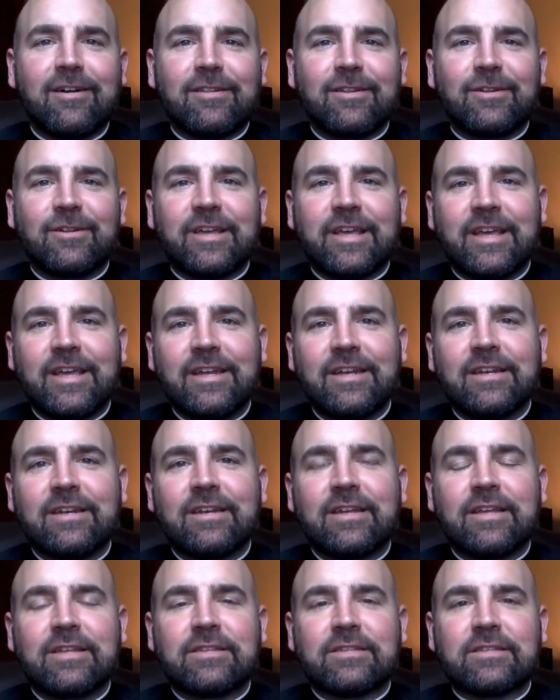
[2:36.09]
a little
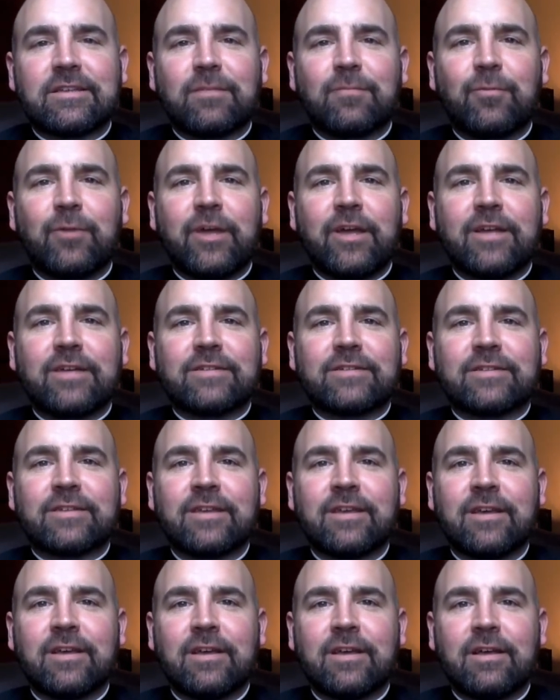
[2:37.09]
hidden in some ways,
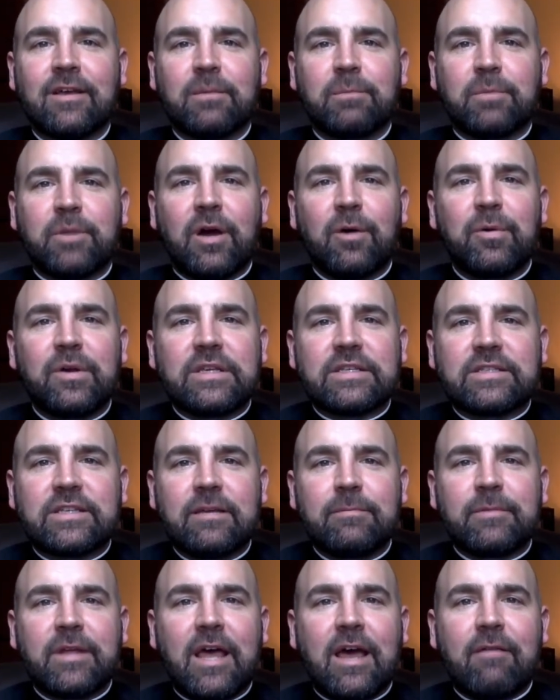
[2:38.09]
but always
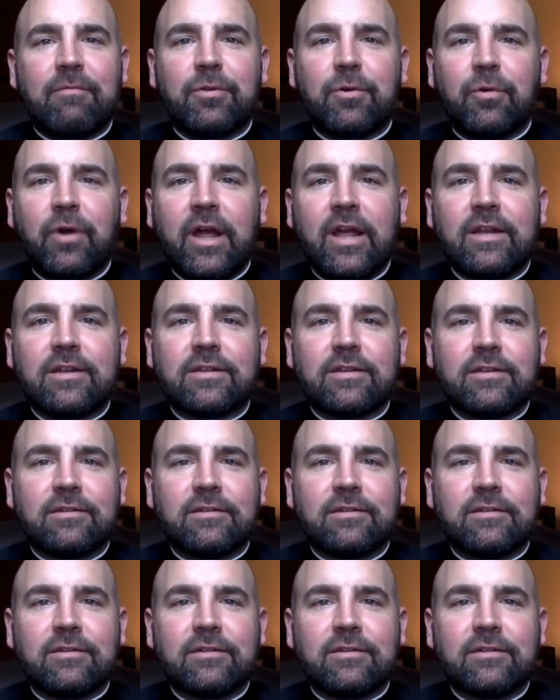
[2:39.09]
seemed to have the right